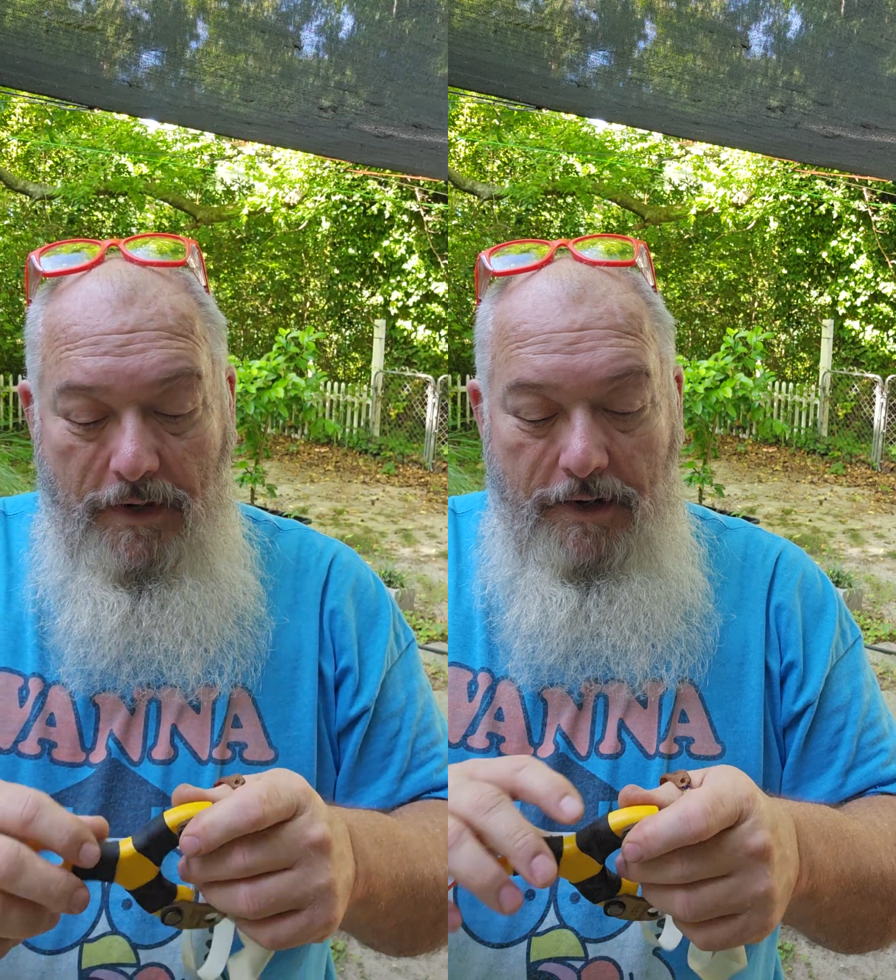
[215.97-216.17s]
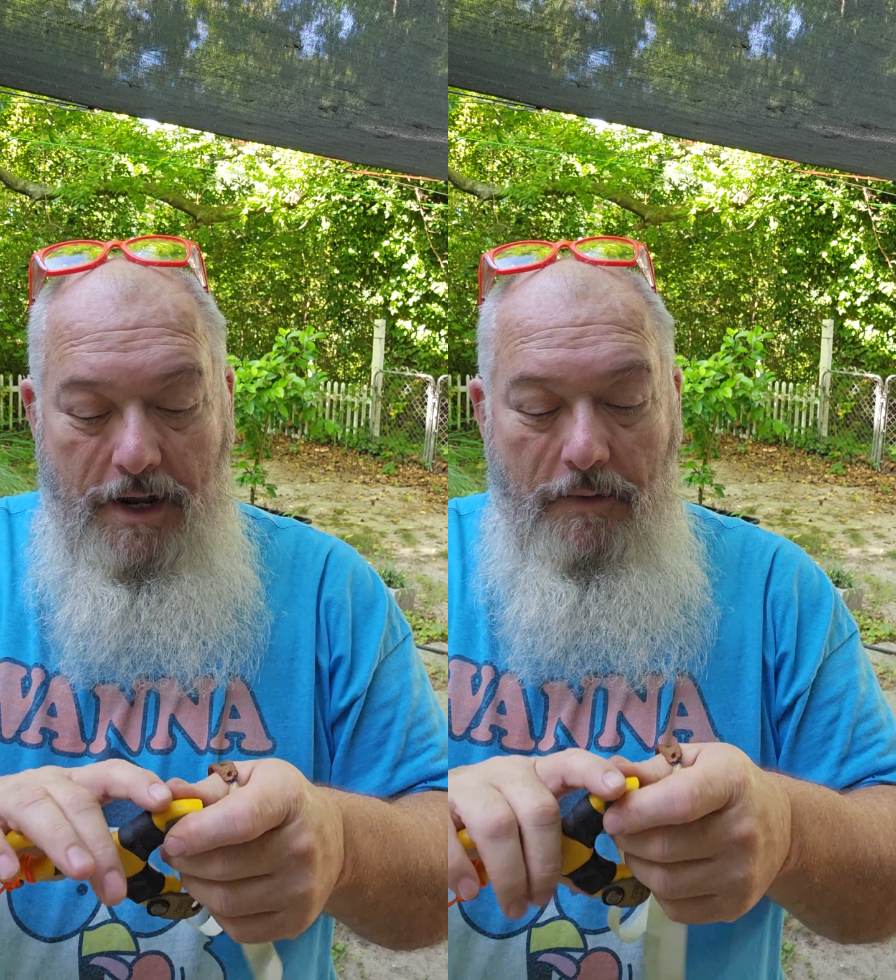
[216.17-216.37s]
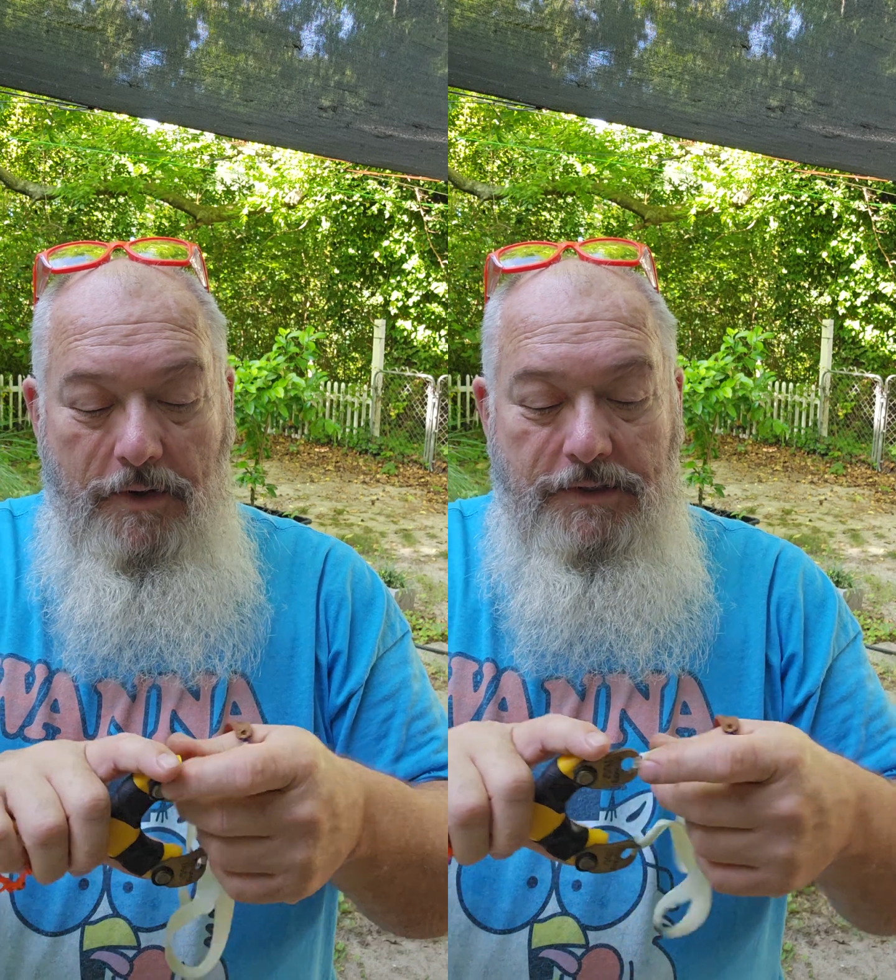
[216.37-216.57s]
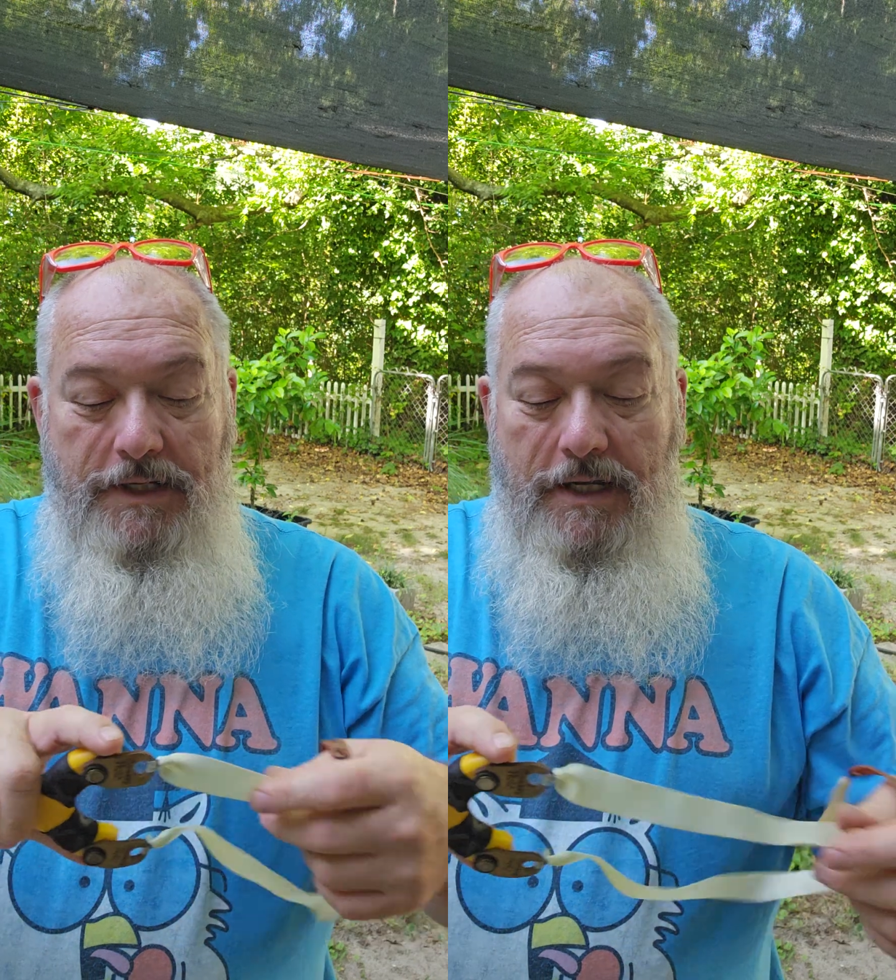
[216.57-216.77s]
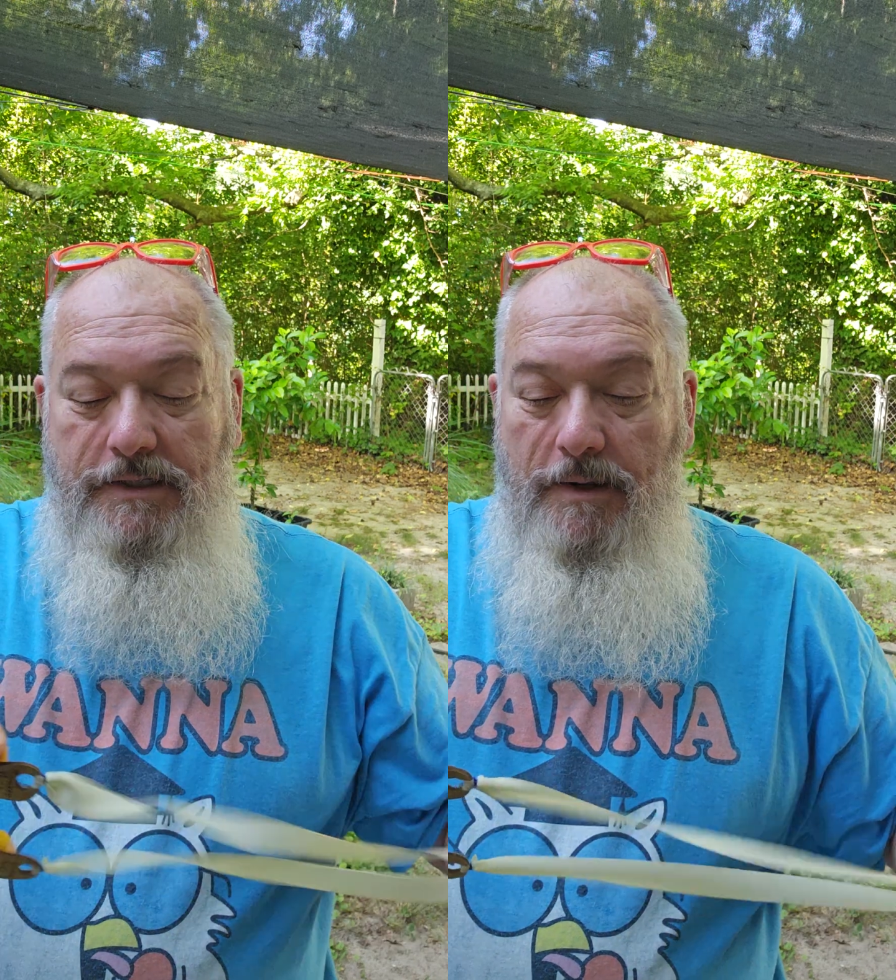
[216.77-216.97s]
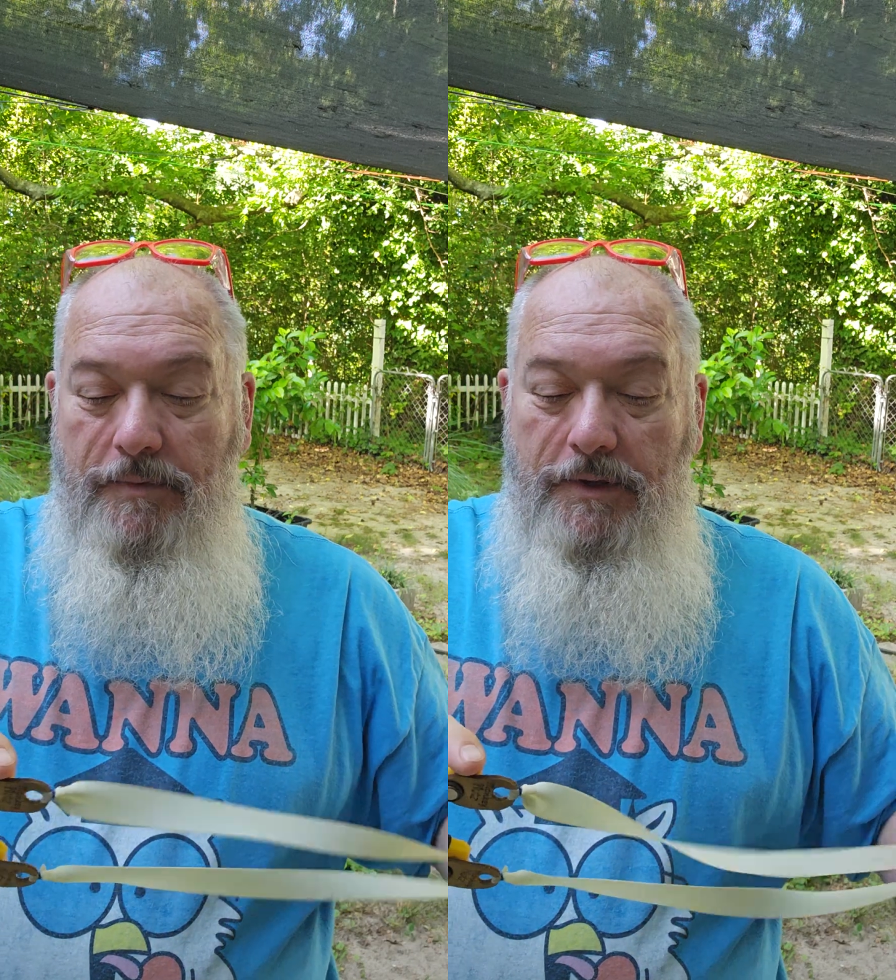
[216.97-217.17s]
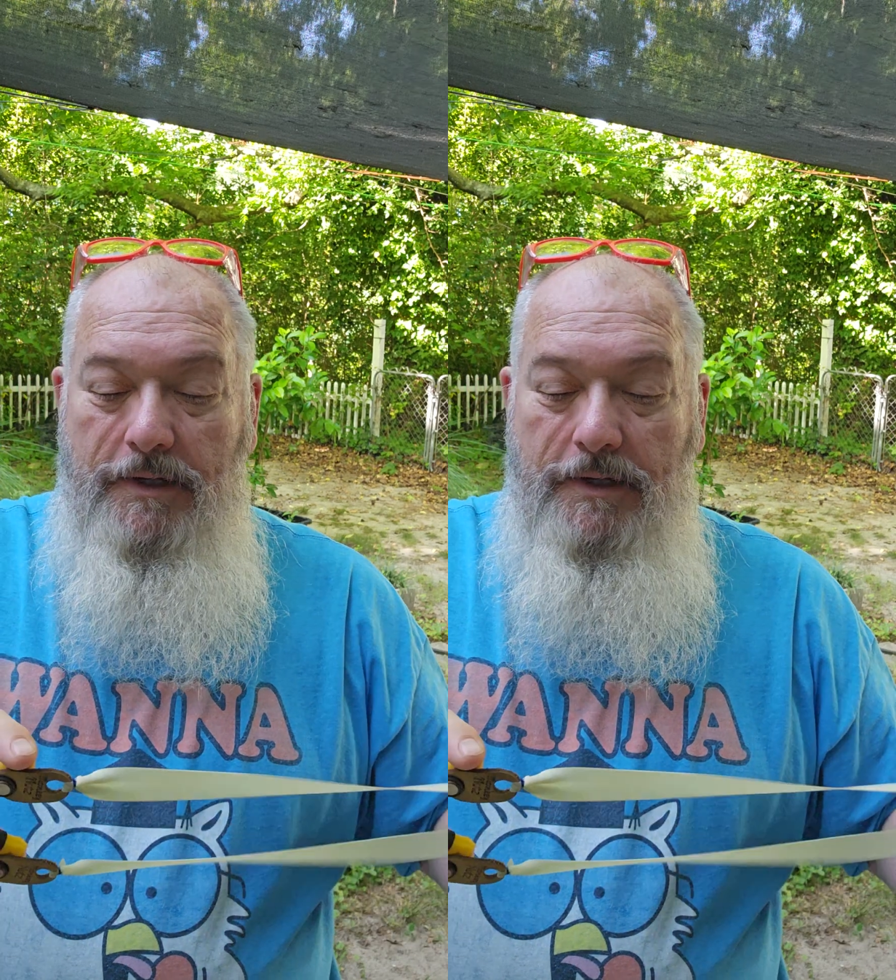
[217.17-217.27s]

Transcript: Now I will say something